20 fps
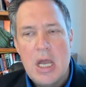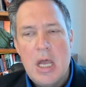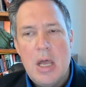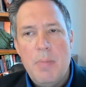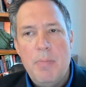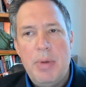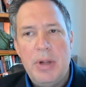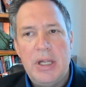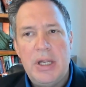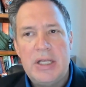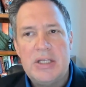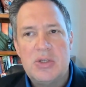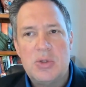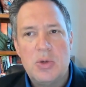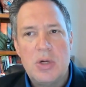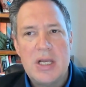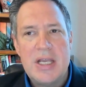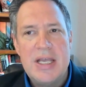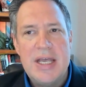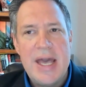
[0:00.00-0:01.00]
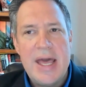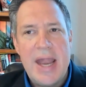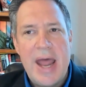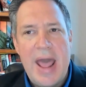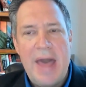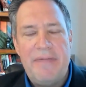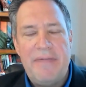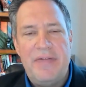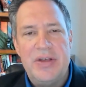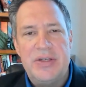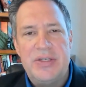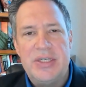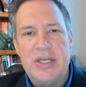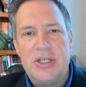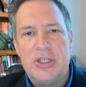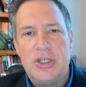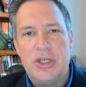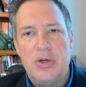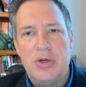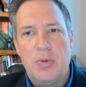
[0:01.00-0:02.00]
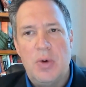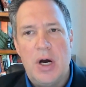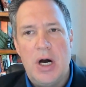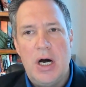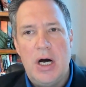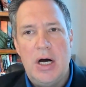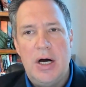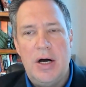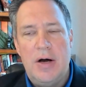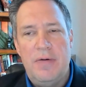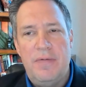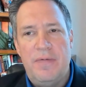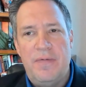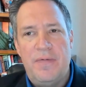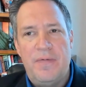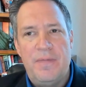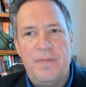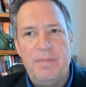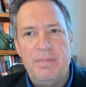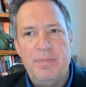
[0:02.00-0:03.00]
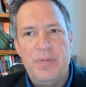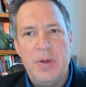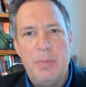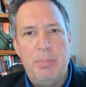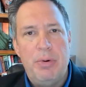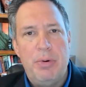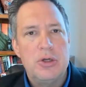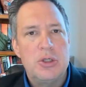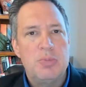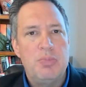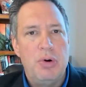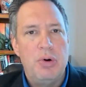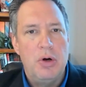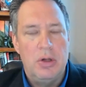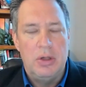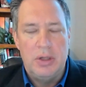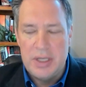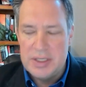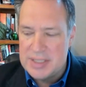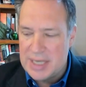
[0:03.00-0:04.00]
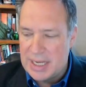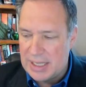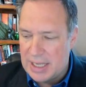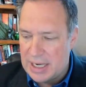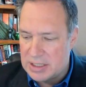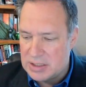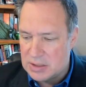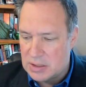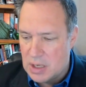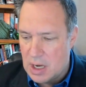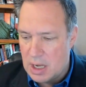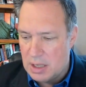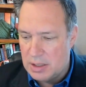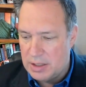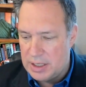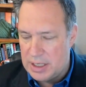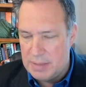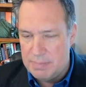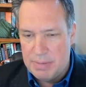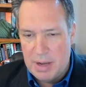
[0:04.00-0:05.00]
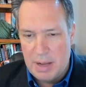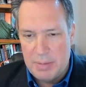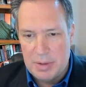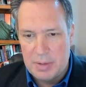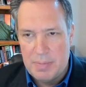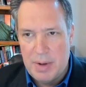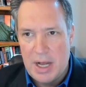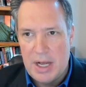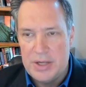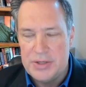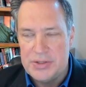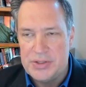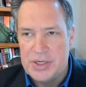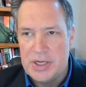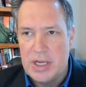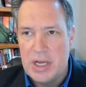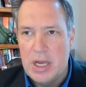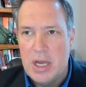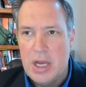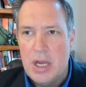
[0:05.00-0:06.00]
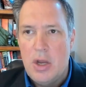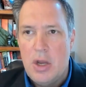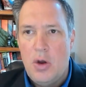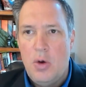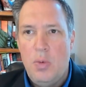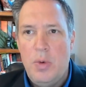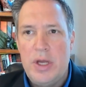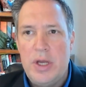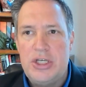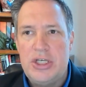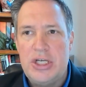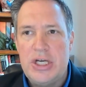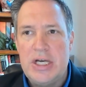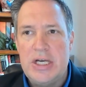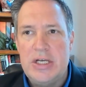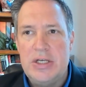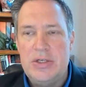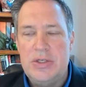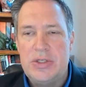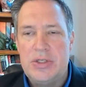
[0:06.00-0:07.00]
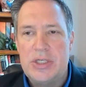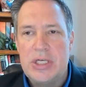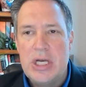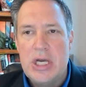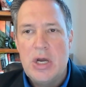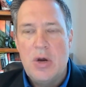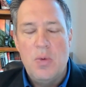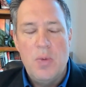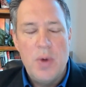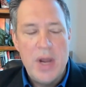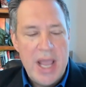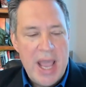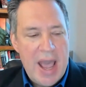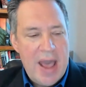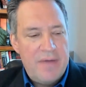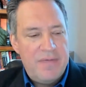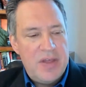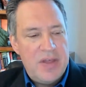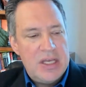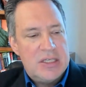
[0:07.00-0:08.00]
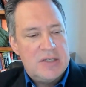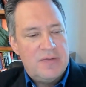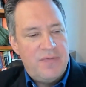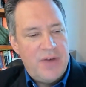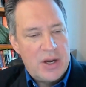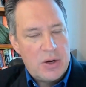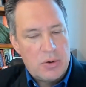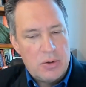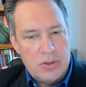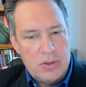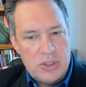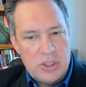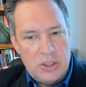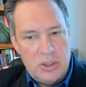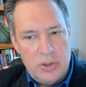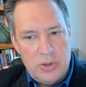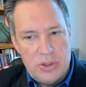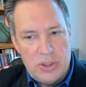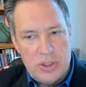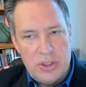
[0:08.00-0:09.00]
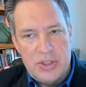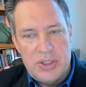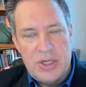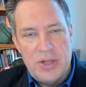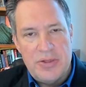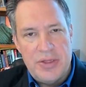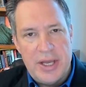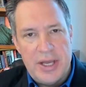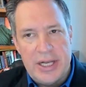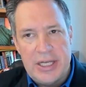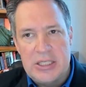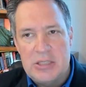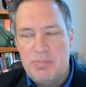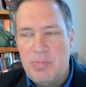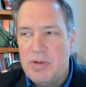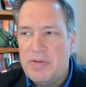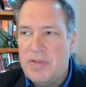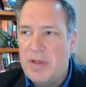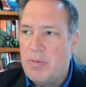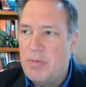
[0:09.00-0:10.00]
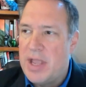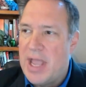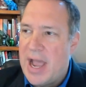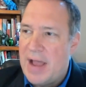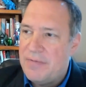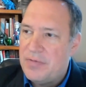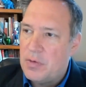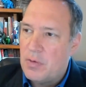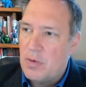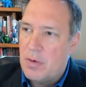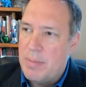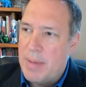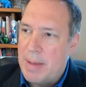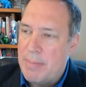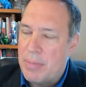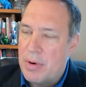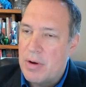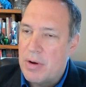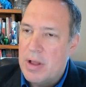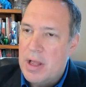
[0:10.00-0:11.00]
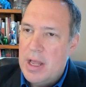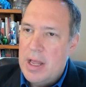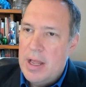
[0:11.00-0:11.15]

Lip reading: But let's sort of get at this issue of the push-pull, as I like to call it in public policy, which is we have these federal solutions to things, but then we have to remember